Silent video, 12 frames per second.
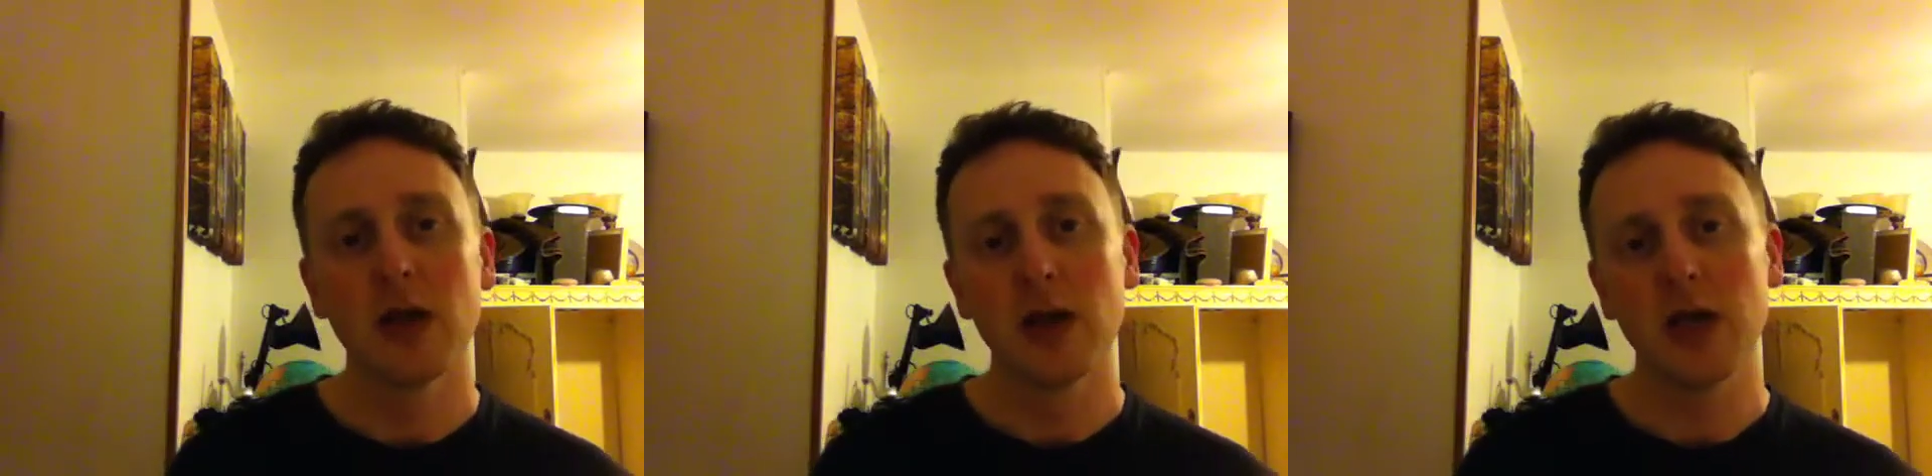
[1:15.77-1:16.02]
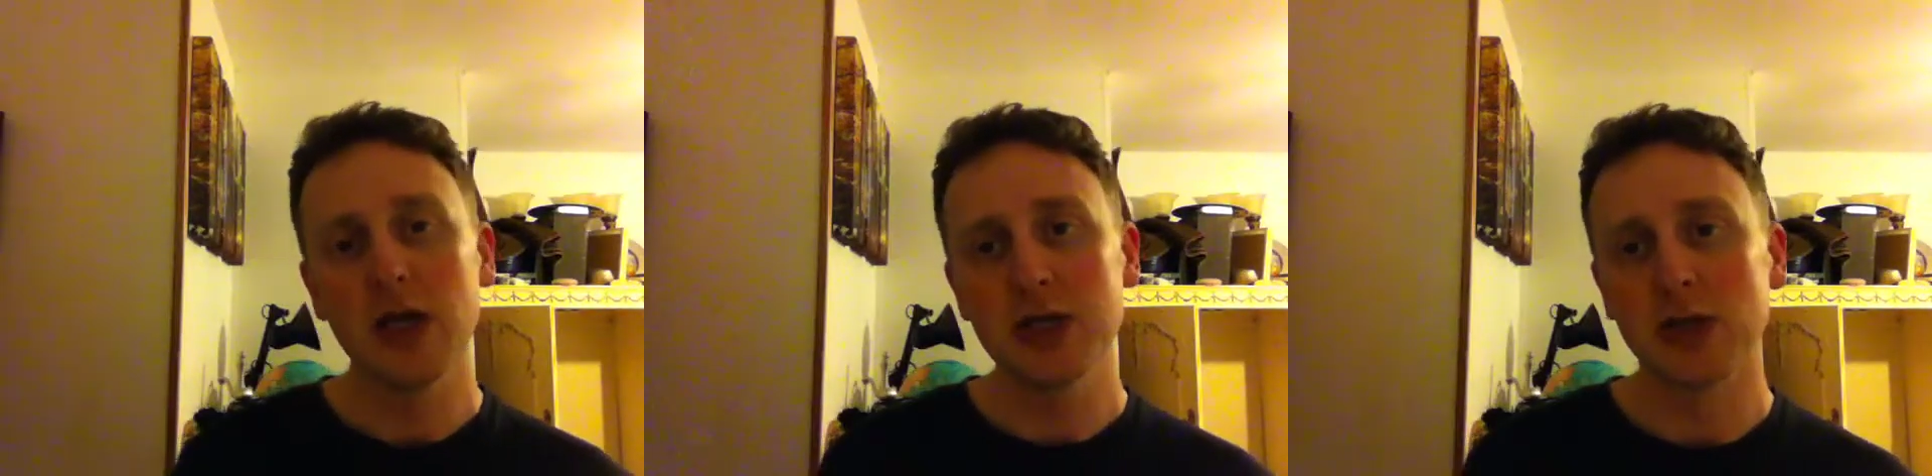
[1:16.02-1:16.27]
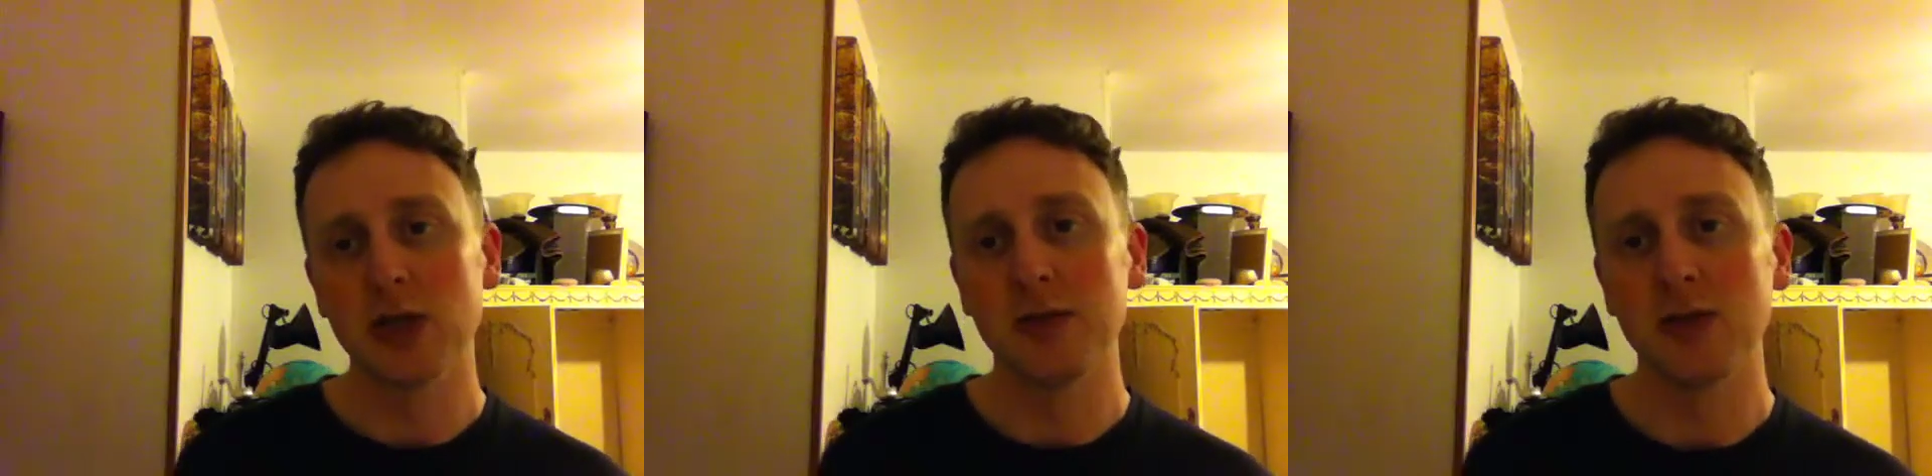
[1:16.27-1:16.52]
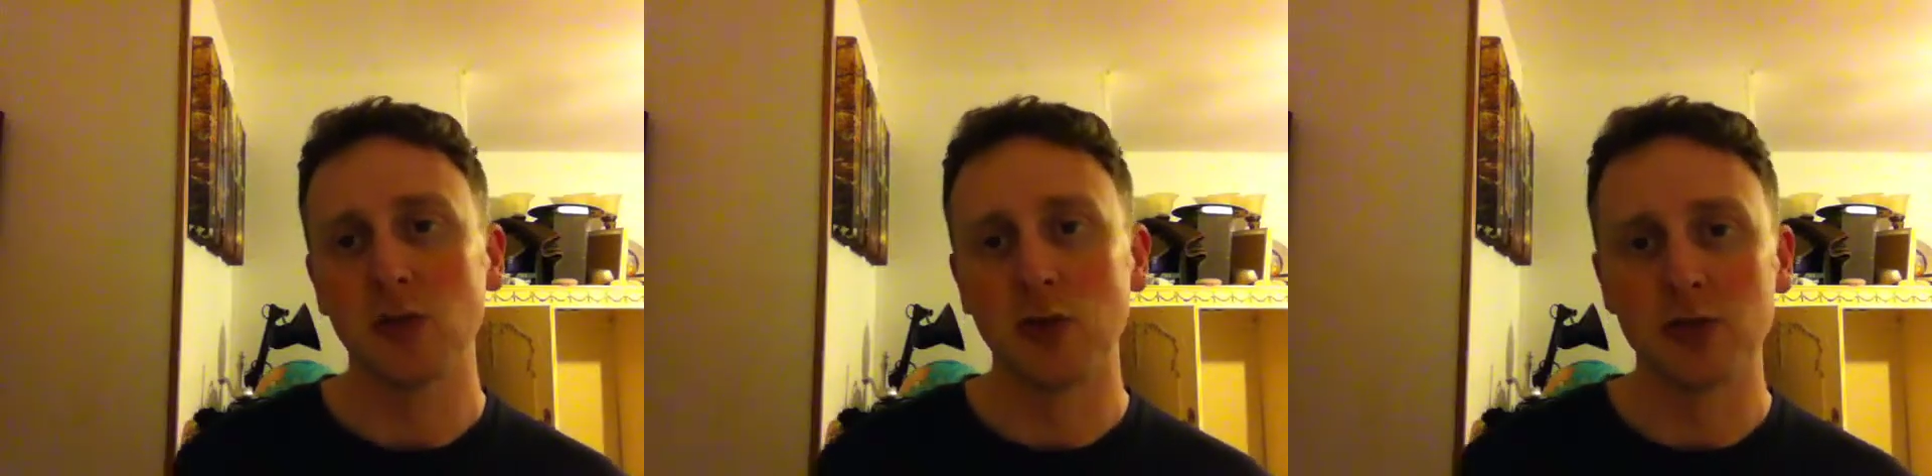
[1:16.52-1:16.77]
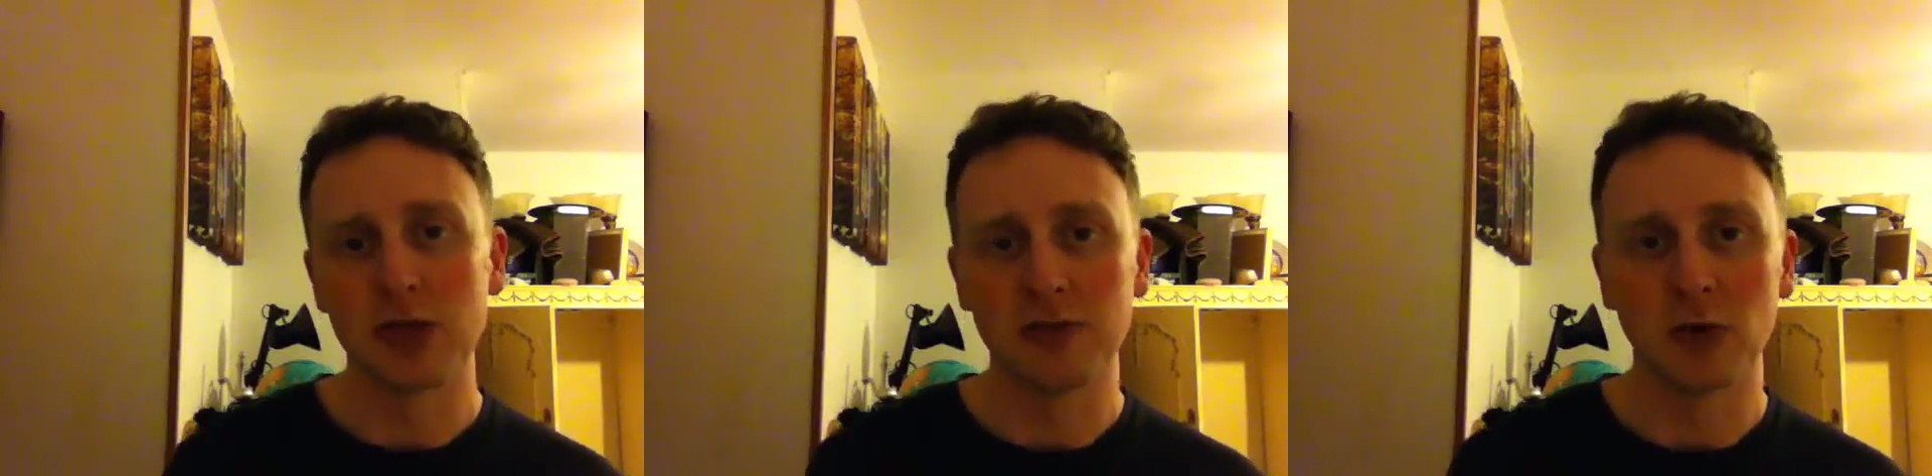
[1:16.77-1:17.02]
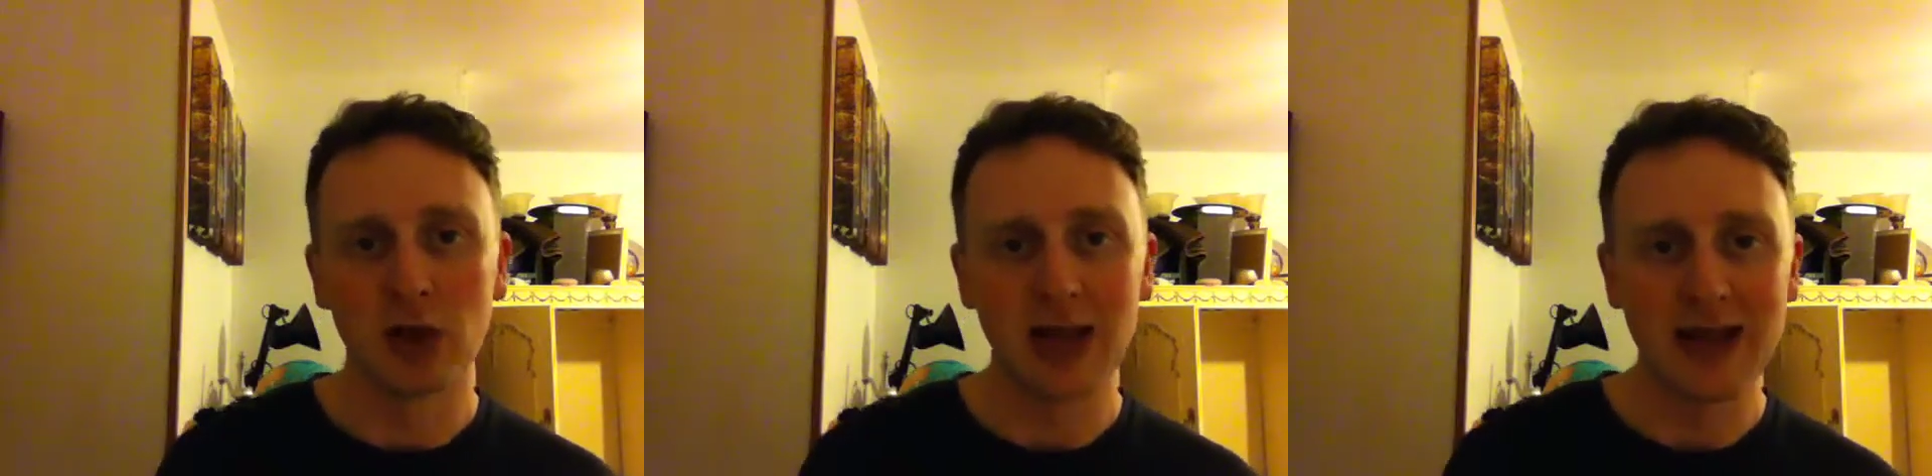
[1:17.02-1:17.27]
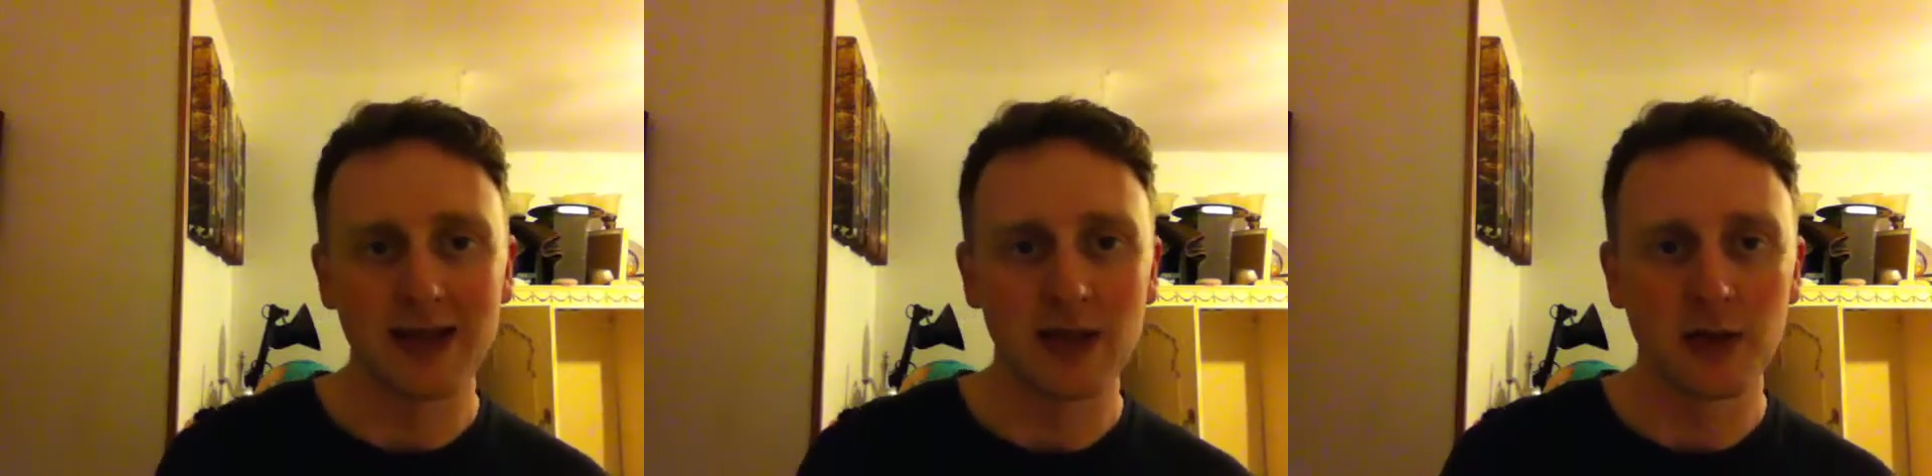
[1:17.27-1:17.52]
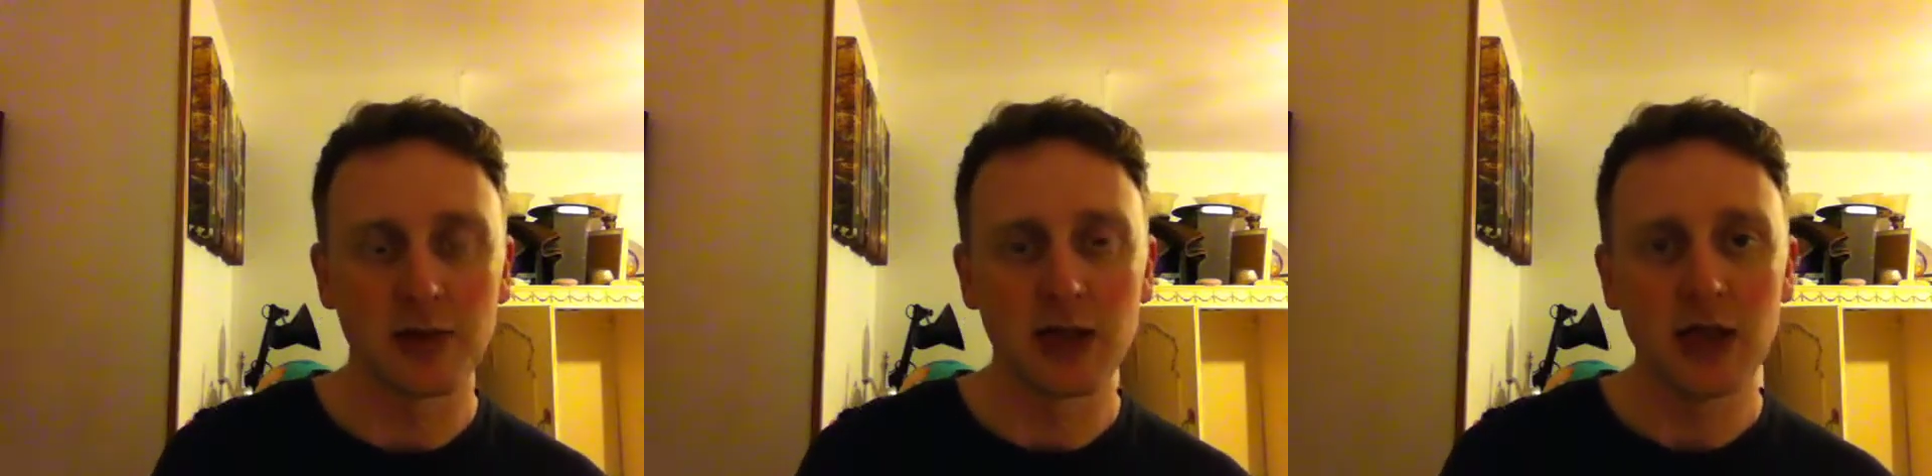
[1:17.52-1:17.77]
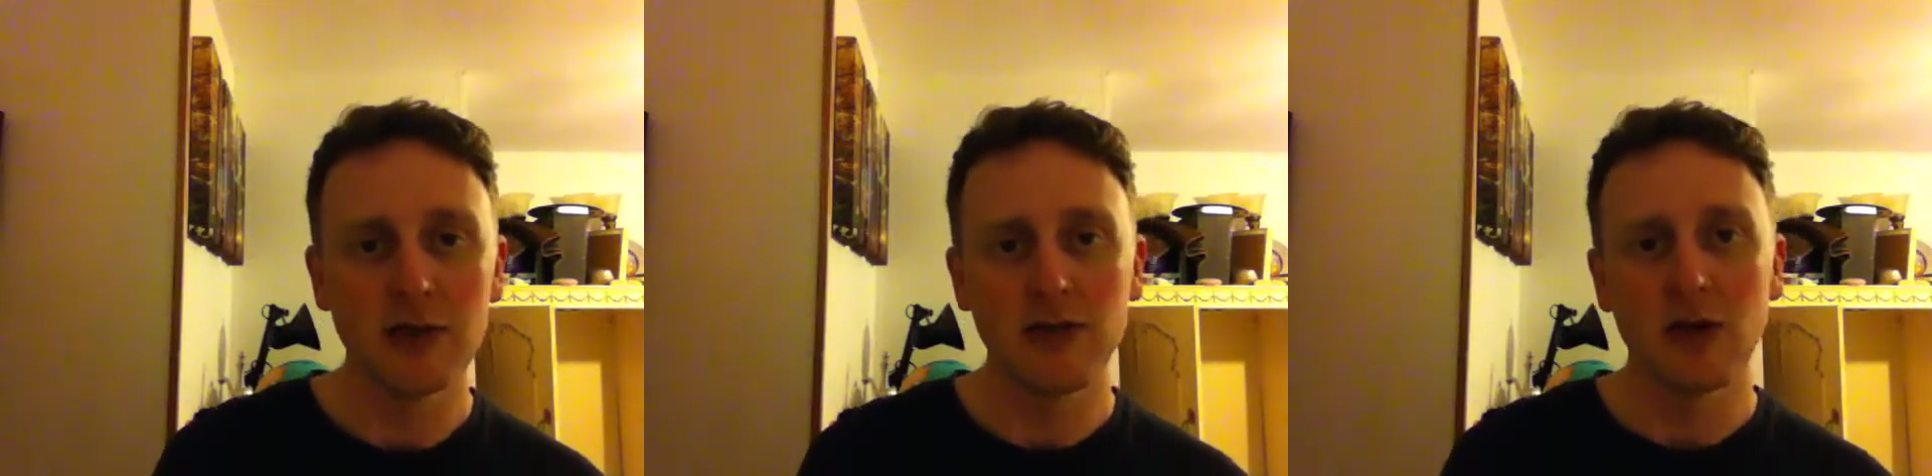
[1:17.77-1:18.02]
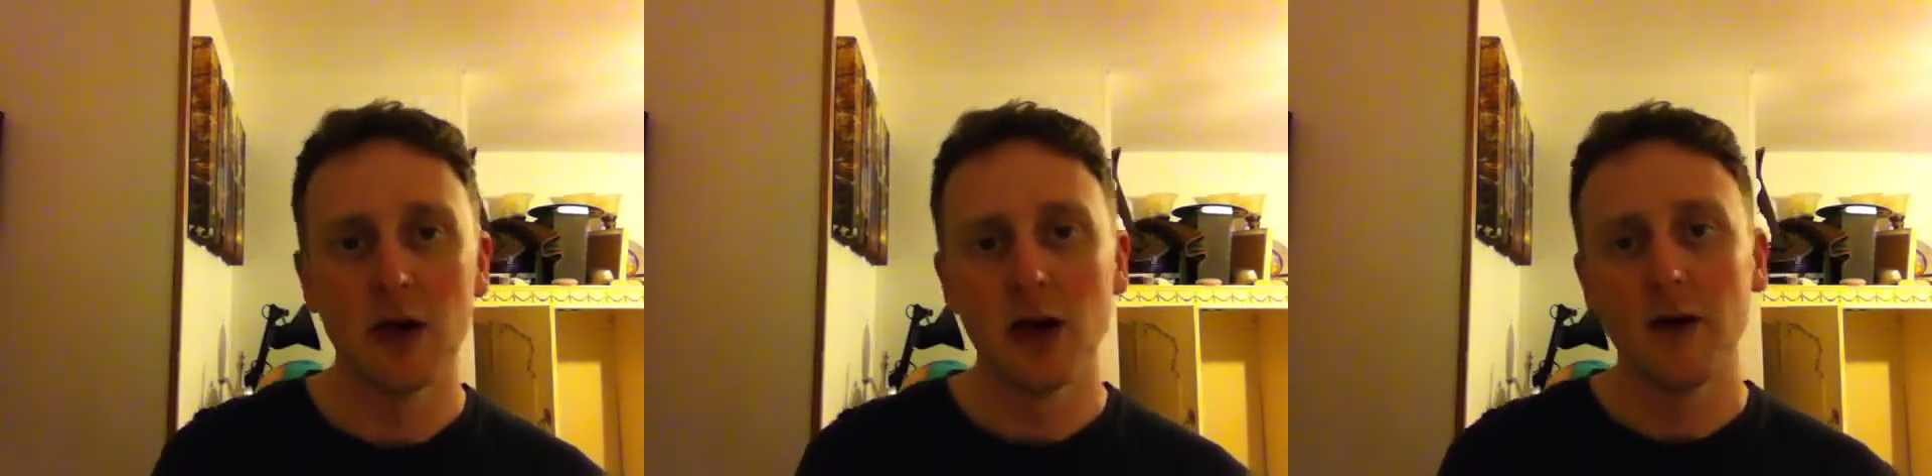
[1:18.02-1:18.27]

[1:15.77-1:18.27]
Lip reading: He's going to be the one with the more length, I believe.